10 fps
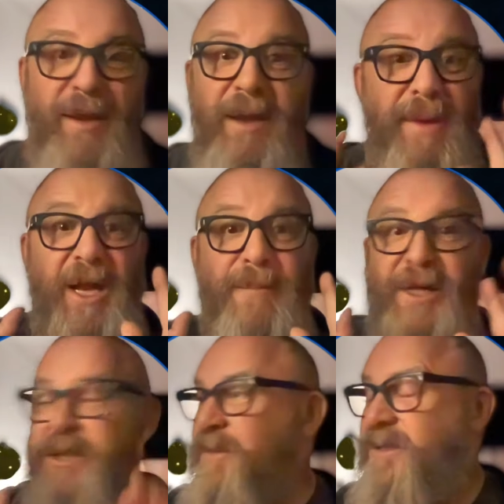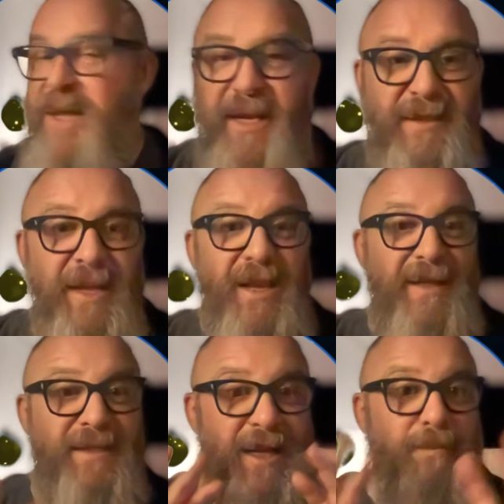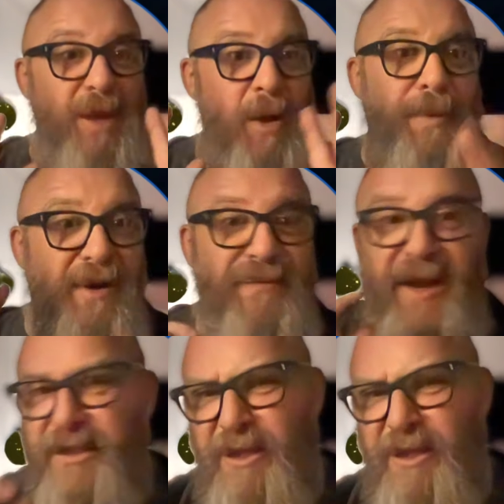making a bunch of mistakes and seeing it blow up in our face and